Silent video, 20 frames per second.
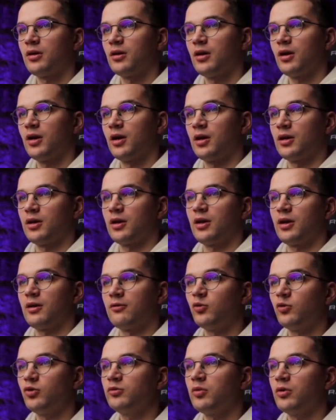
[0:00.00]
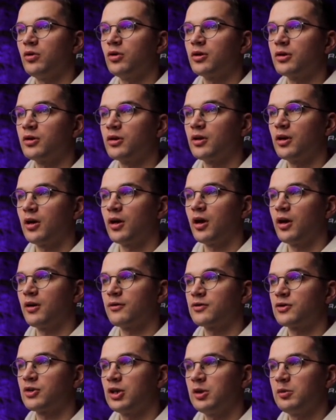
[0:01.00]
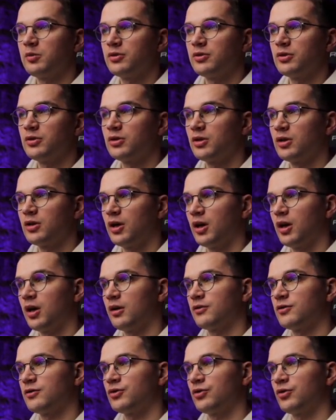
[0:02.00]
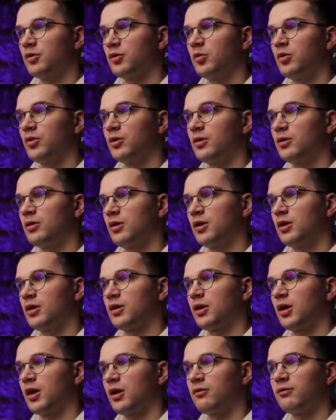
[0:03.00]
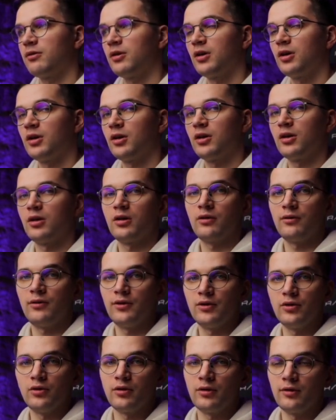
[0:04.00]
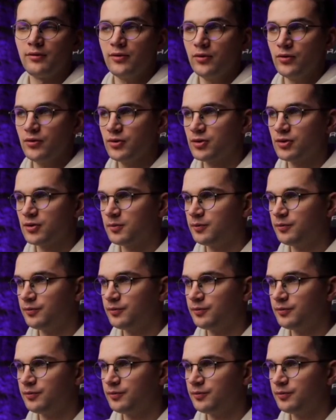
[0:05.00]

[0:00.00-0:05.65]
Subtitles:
I have mood board, I have script, I have storyboard, and I have video reviews.